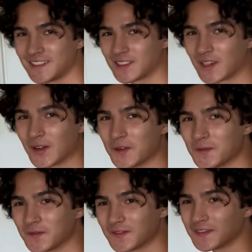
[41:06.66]
so
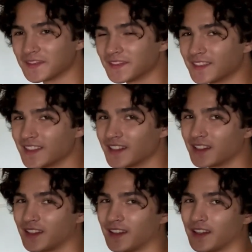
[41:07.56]

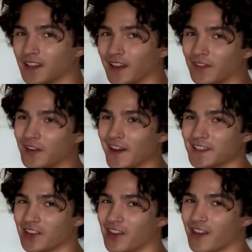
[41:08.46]
if you guys
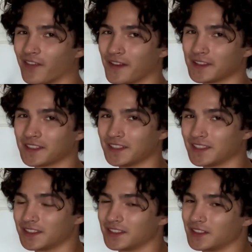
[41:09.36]
saw that false
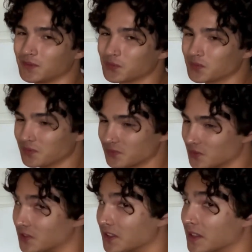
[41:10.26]
ending,
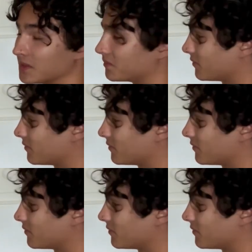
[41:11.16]
you didn't.